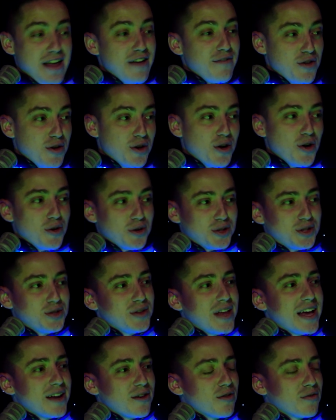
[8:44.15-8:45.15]
if you go to
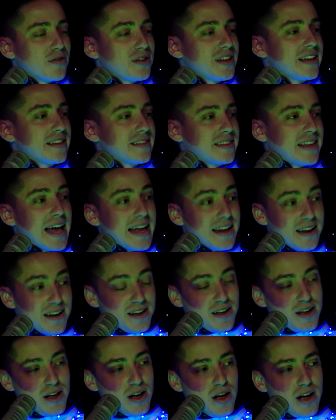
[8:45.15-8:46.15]
that overlay, that
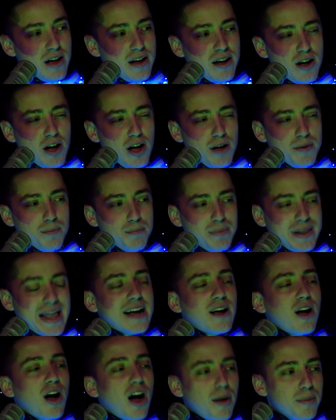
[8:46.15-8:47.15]

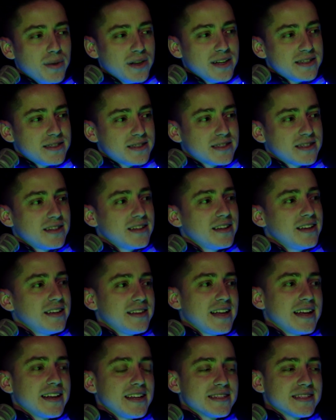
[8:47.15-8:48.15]
black obelisk,
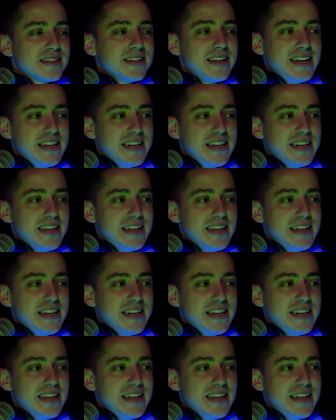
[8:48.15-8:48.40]
that is an